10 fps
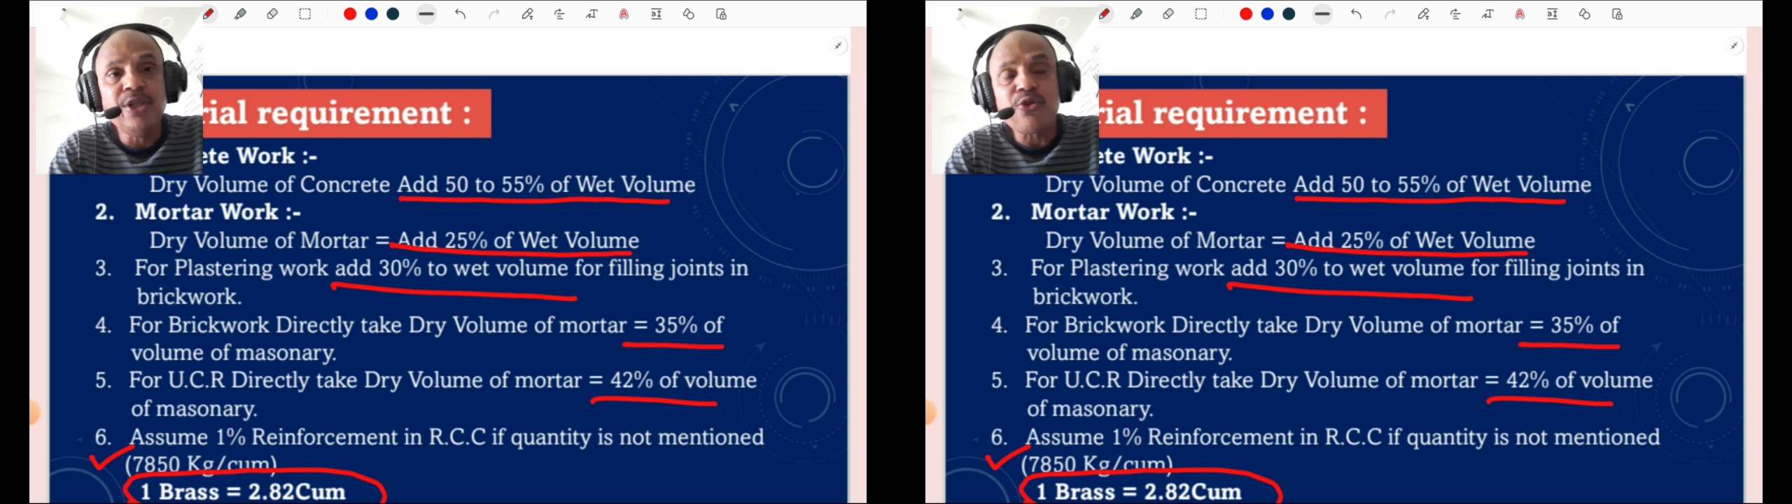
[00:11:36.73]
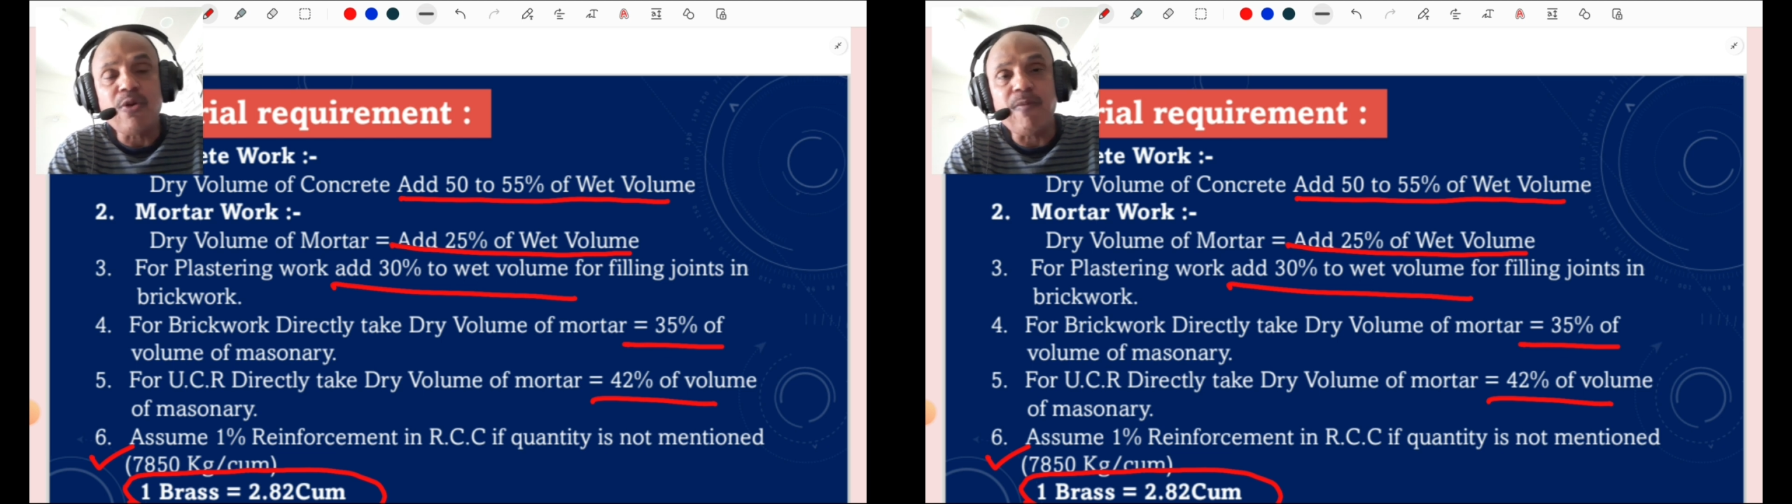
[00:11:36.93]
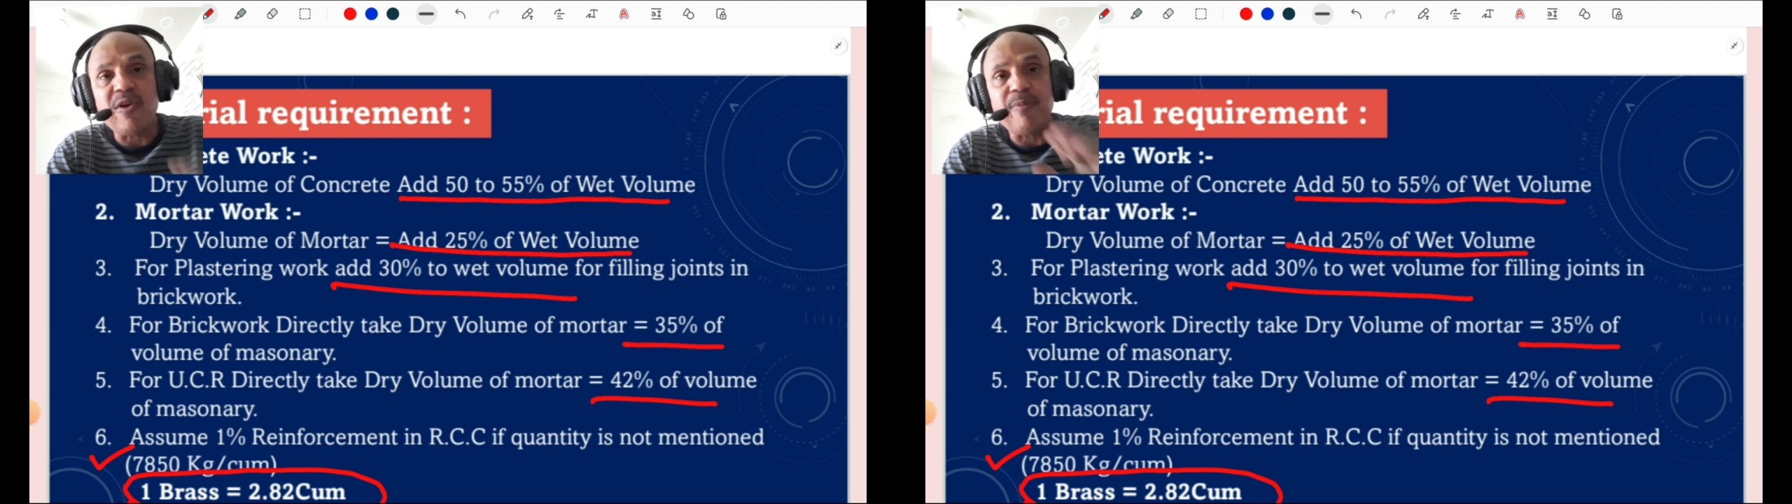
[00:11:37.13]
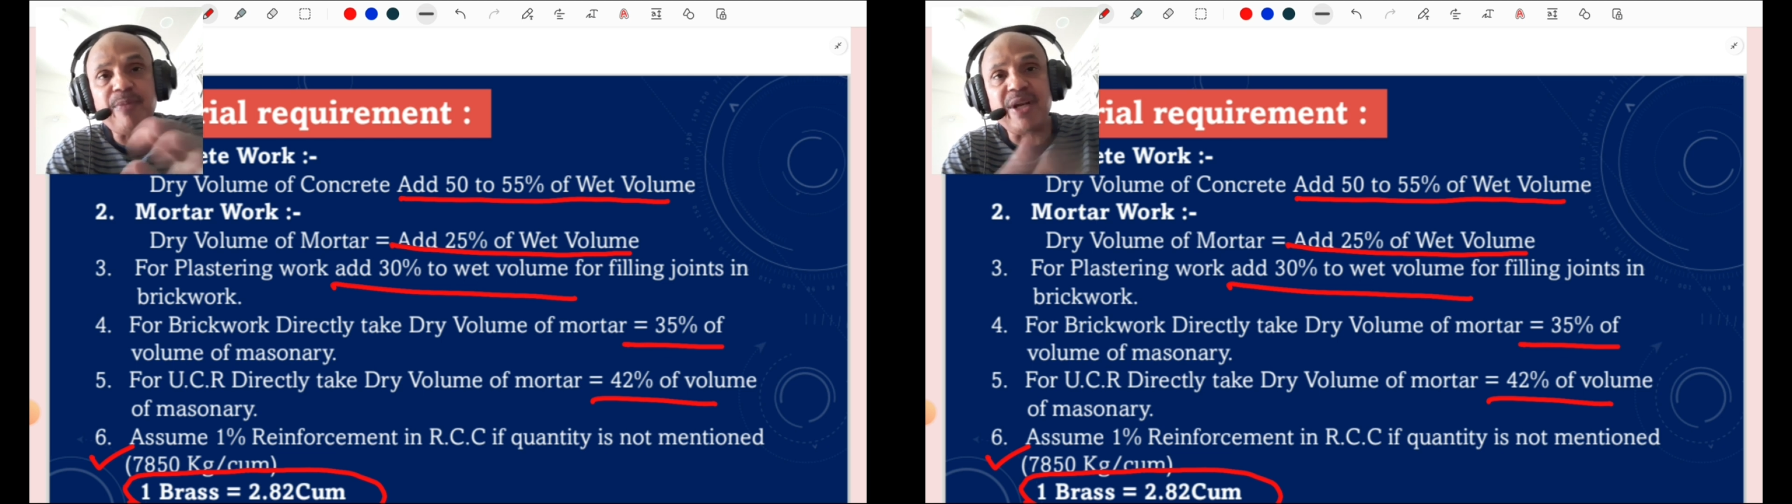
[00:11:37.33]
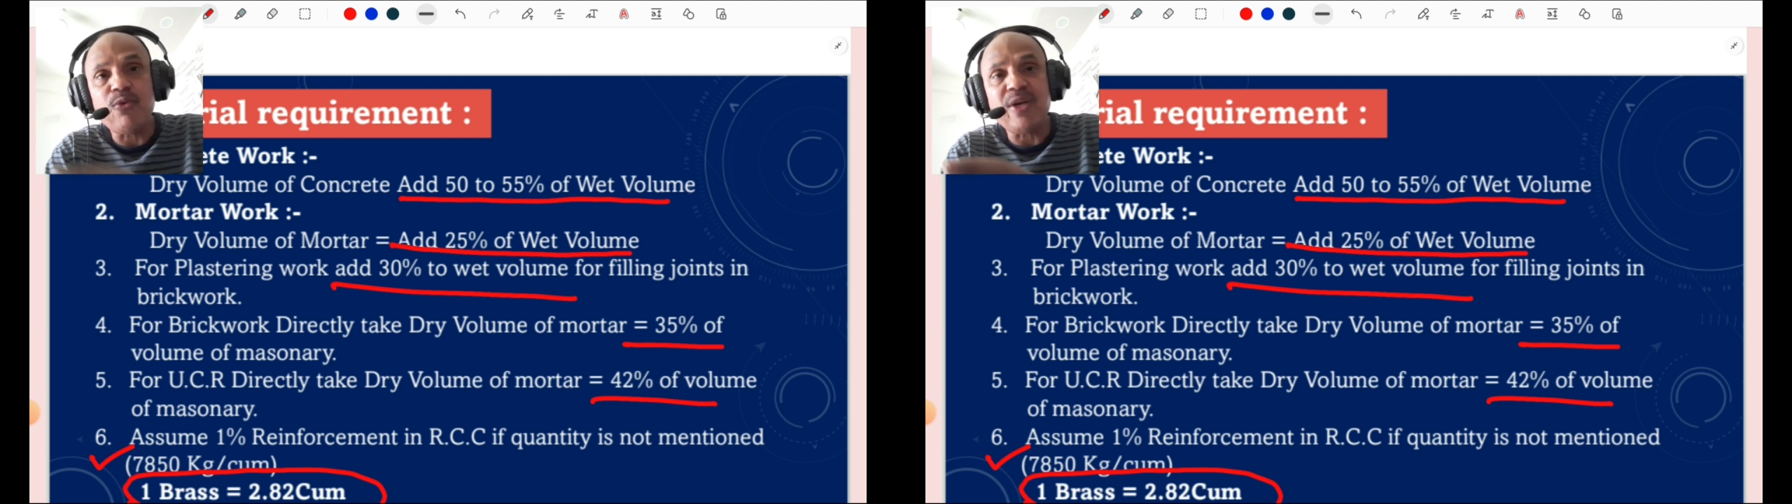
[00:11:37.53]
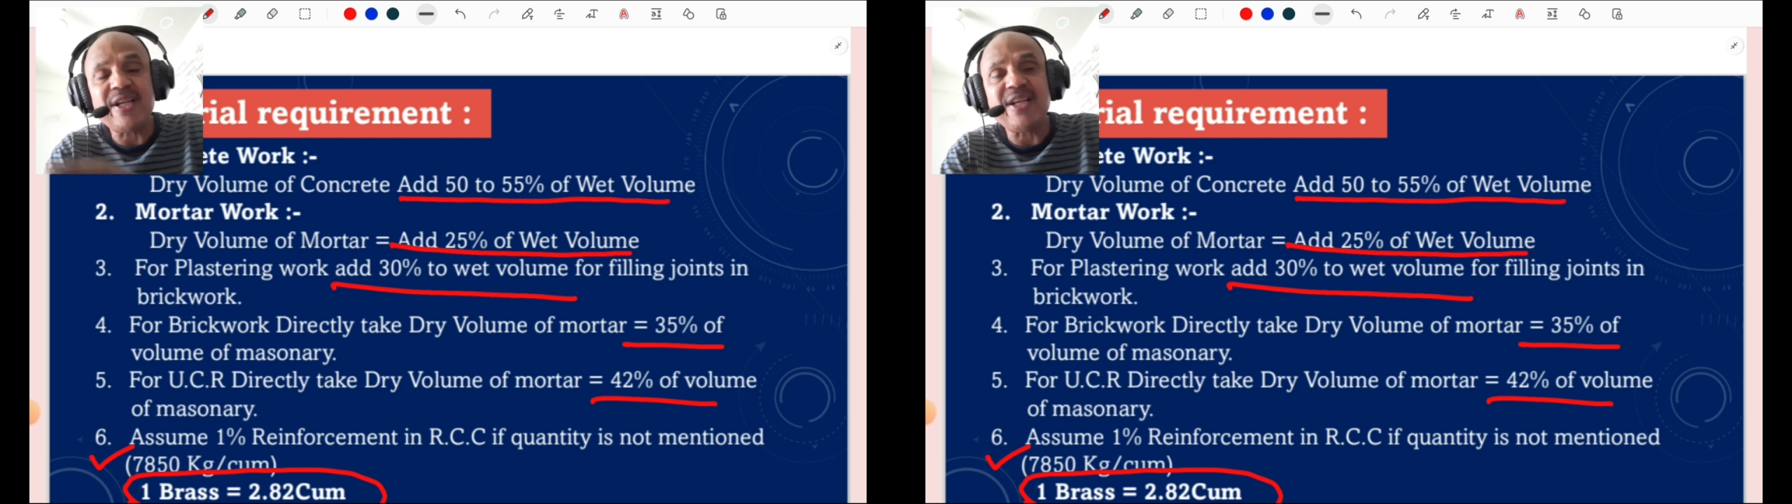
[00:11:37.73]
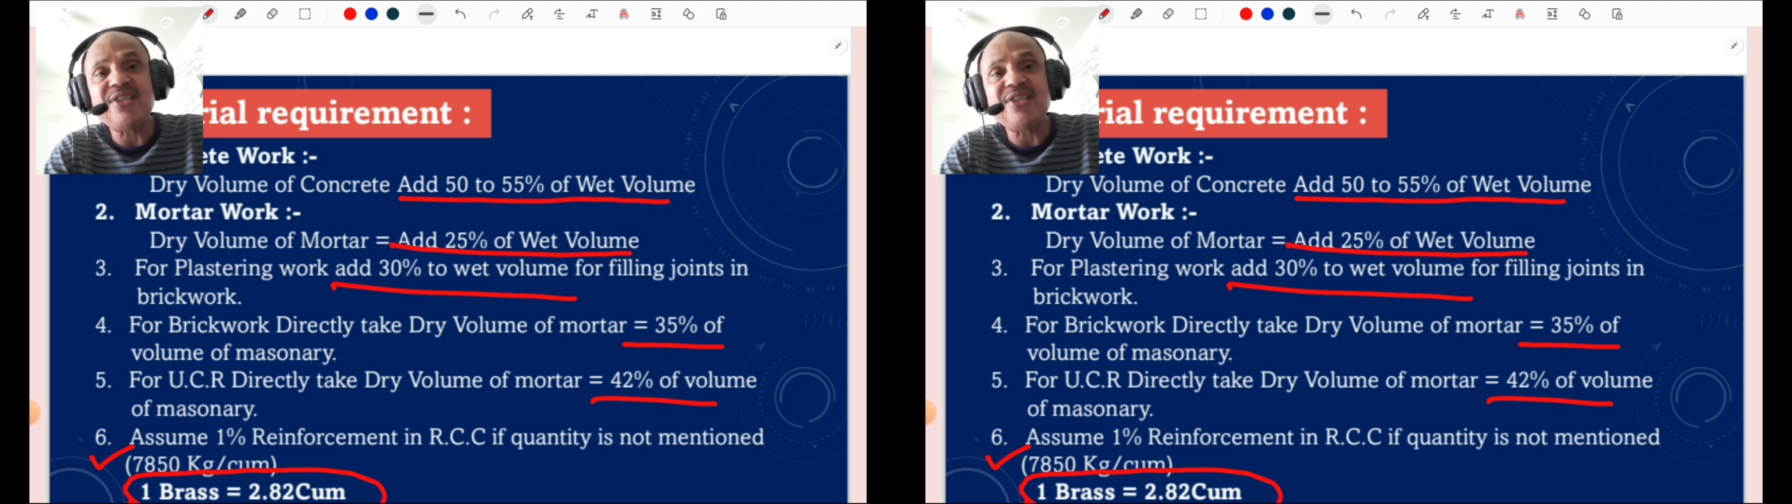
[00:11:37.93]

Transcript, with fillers: So for brickwork